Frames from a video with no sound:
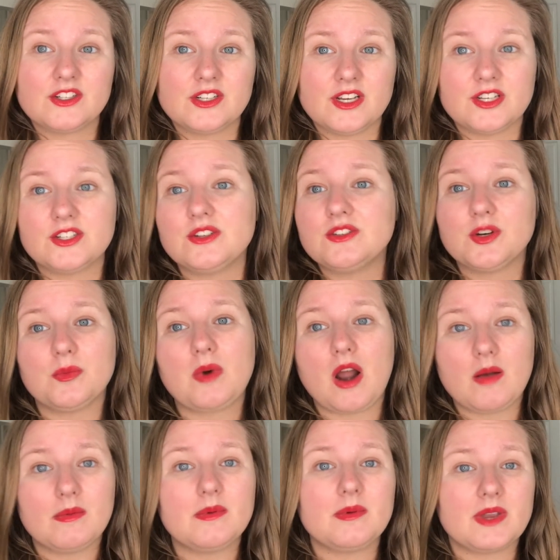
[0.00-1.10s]
issues you're
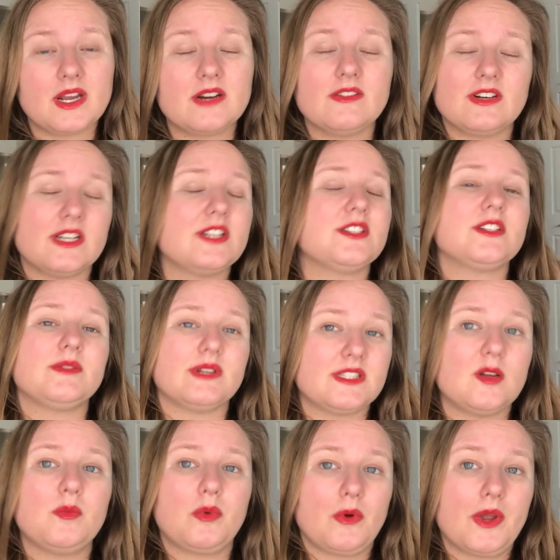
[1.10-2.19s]
probably gonna run into at
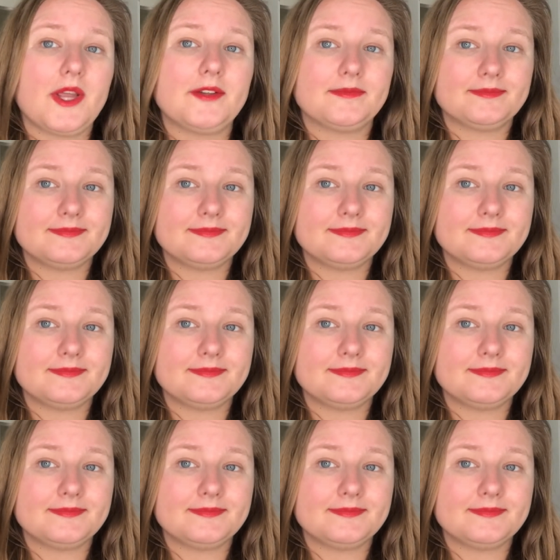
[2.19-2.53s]
some point.